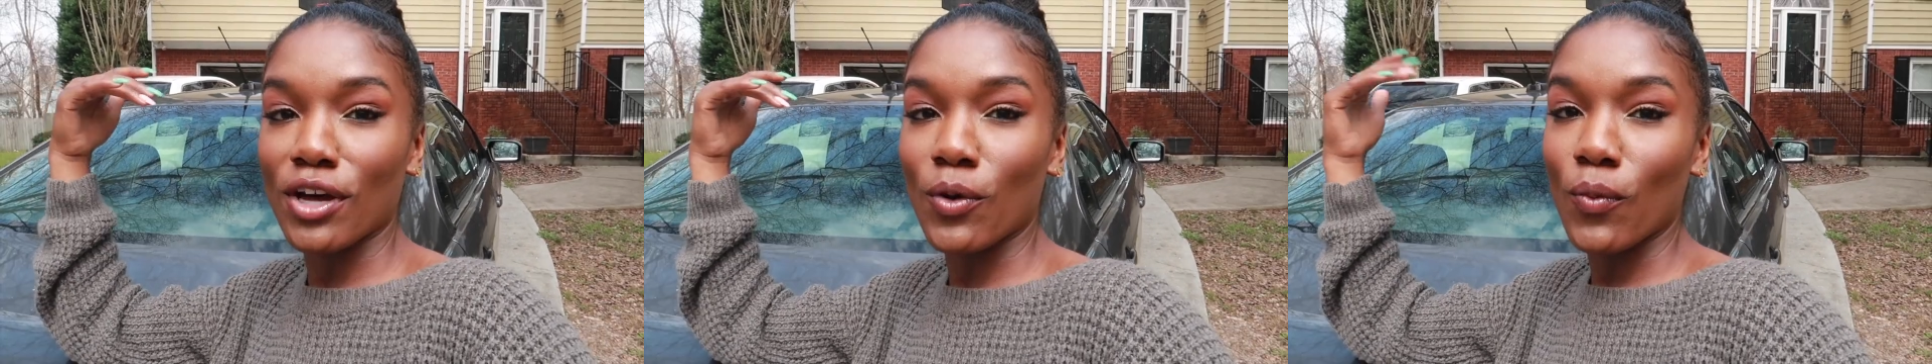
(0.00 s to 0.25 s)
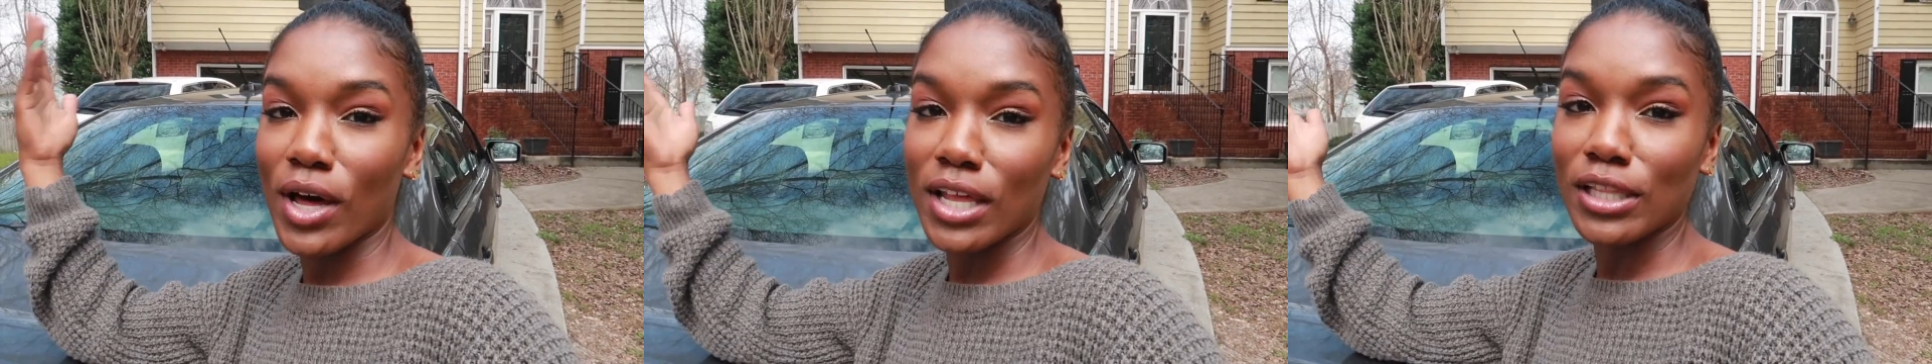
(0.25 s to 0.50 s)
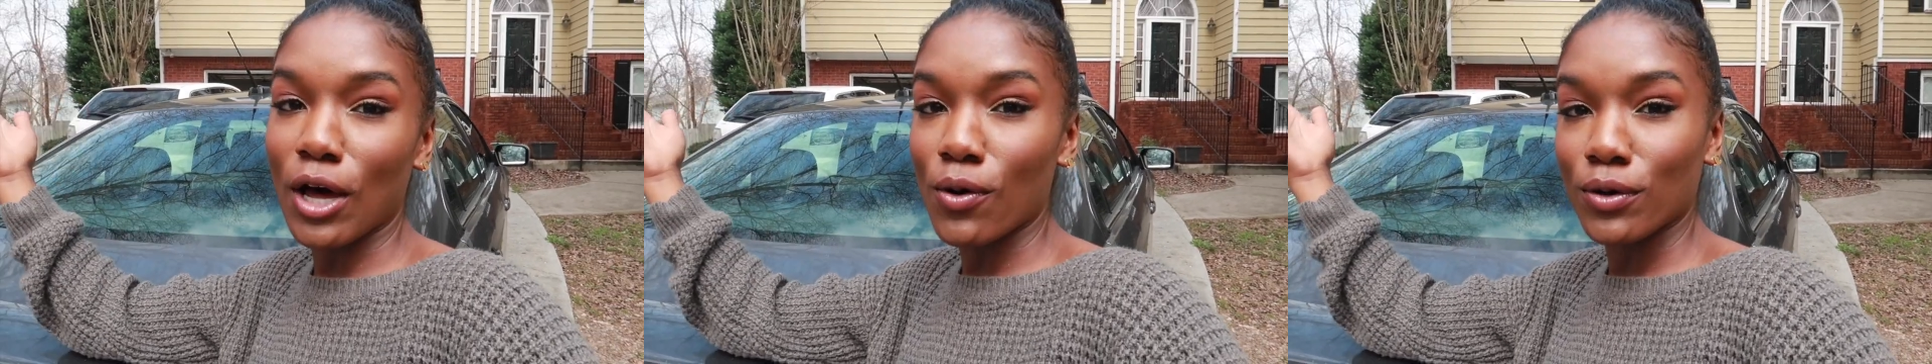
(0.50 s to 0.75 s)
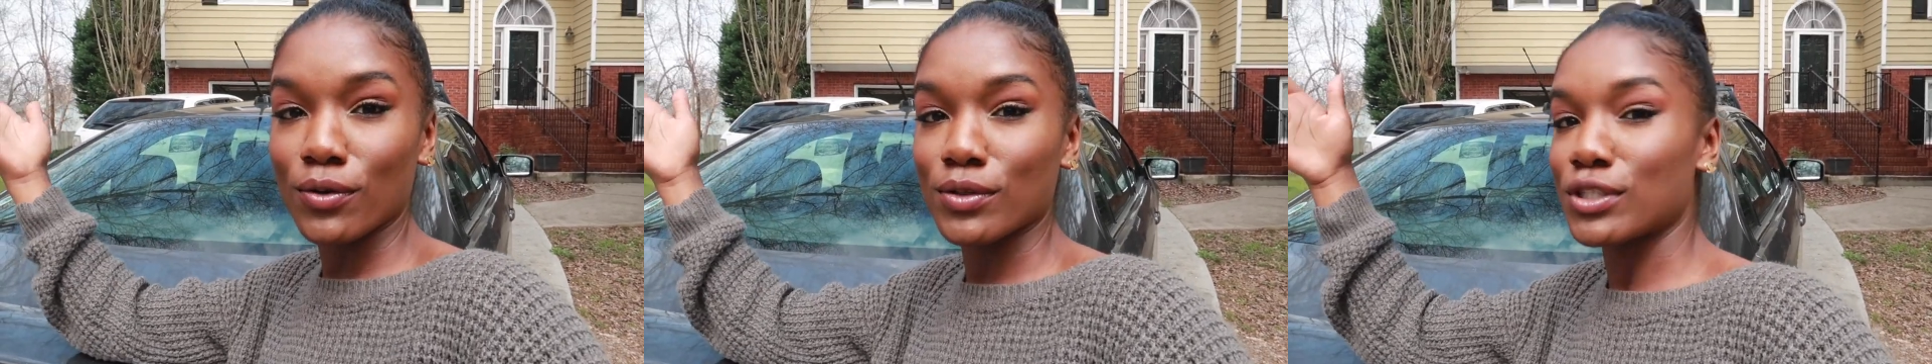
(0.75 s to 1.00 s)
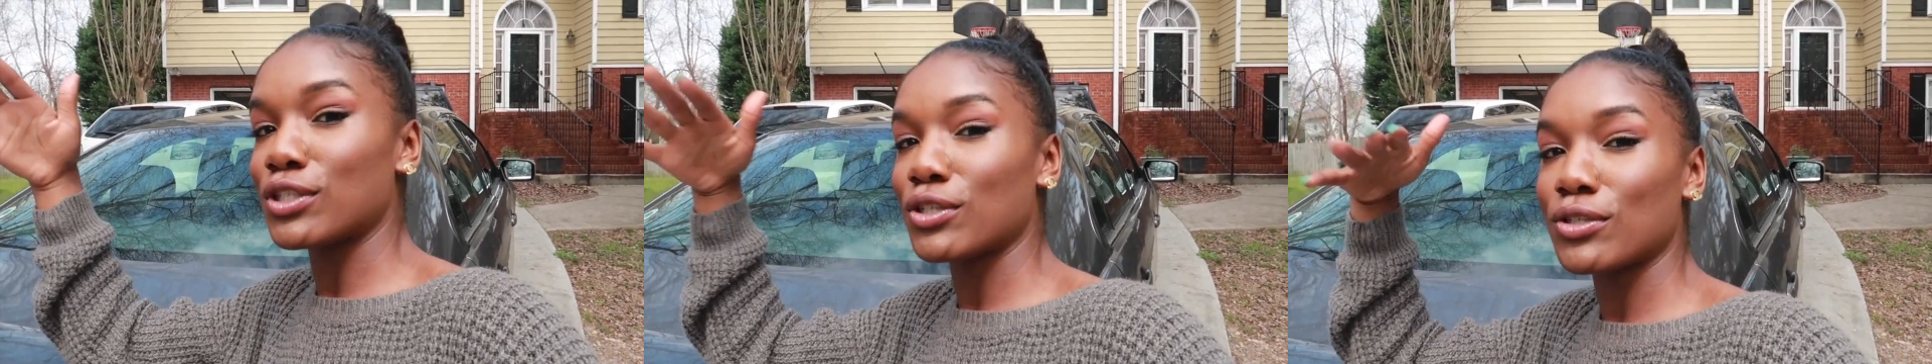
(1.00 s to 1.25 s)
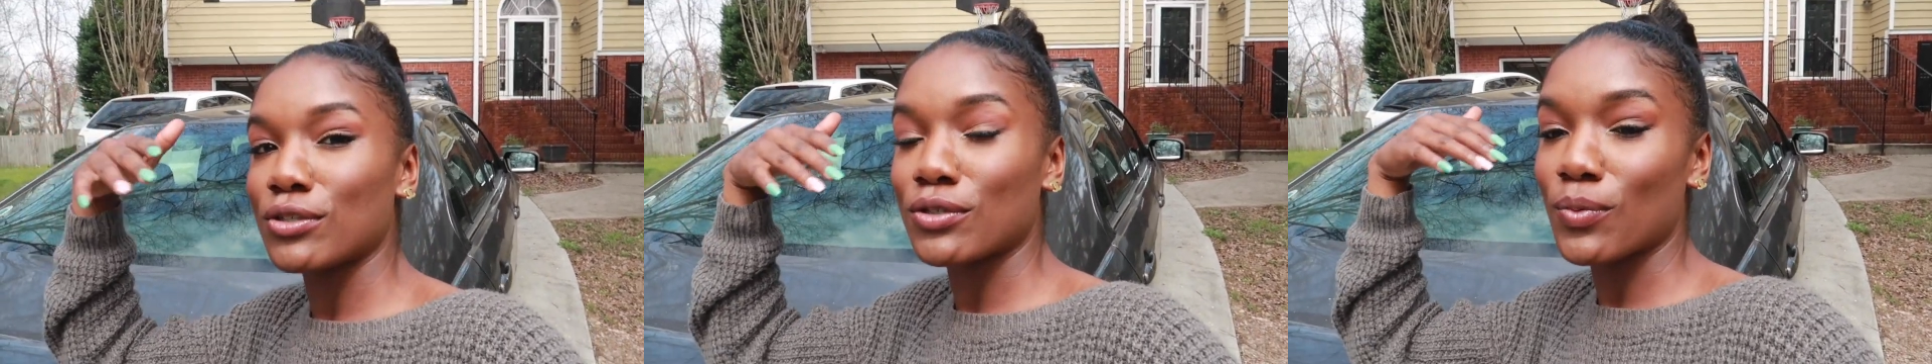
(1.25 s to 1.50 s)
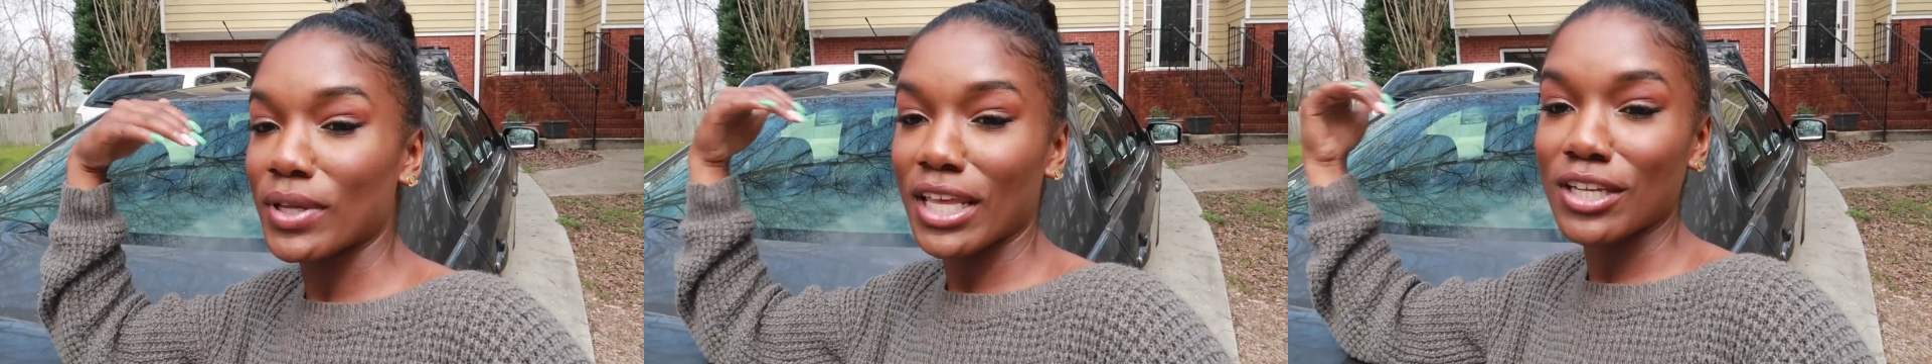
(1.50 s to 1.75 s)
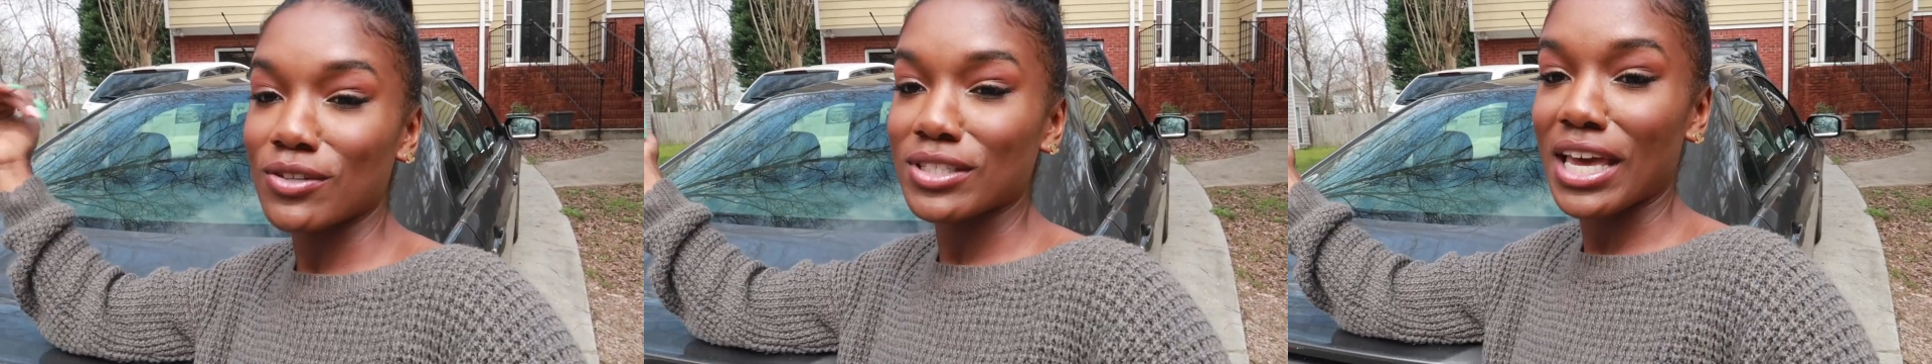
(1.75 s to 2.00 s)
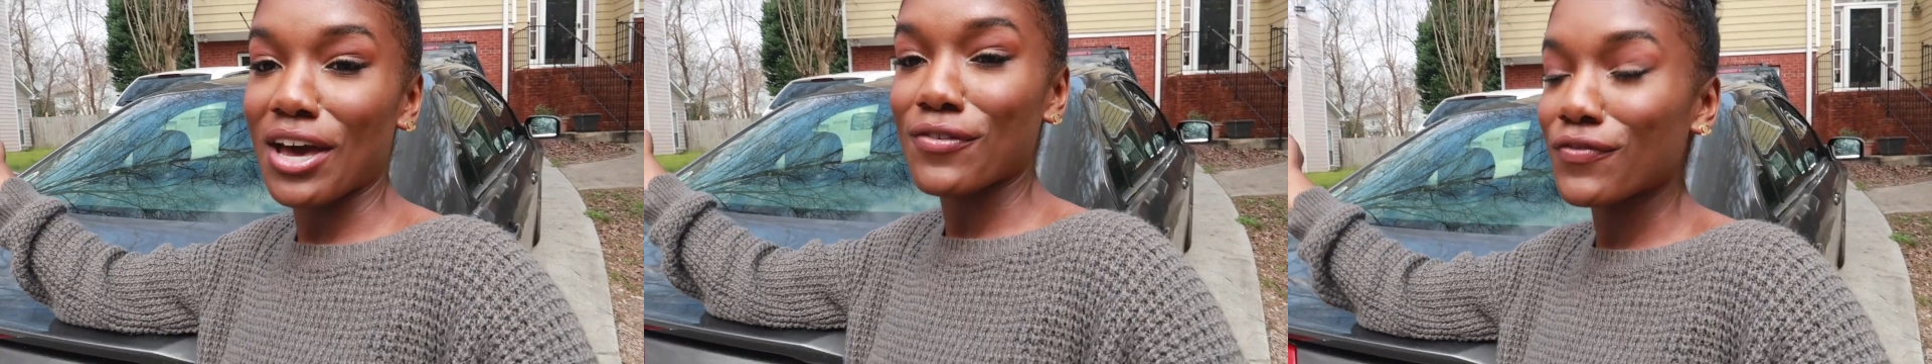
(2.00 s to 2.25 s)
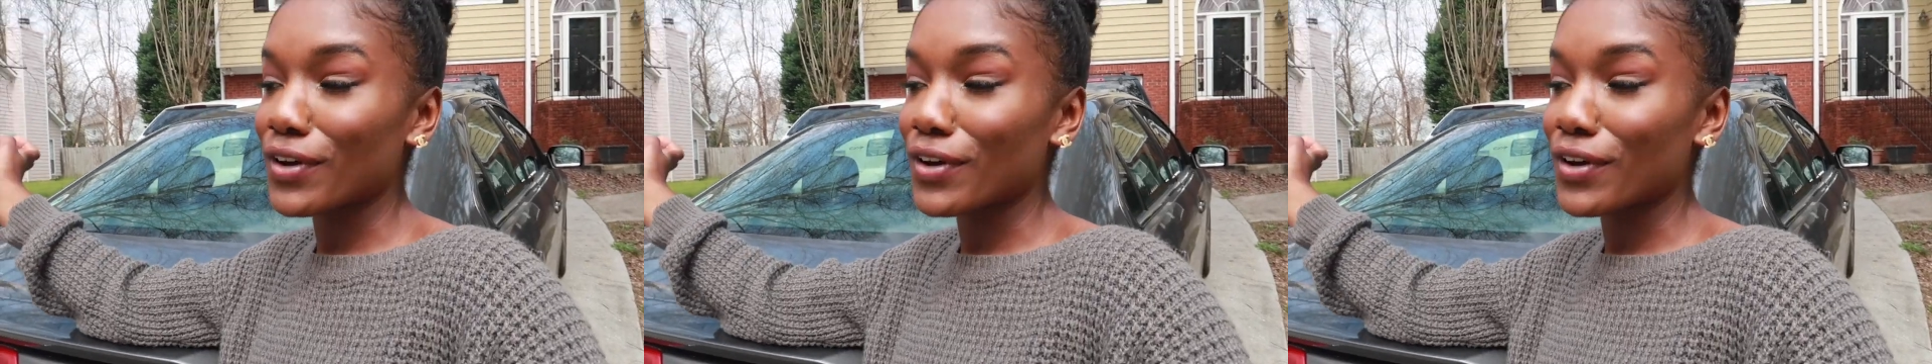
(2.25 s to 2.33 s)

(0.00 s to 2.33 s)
know, what locals do, what they do to have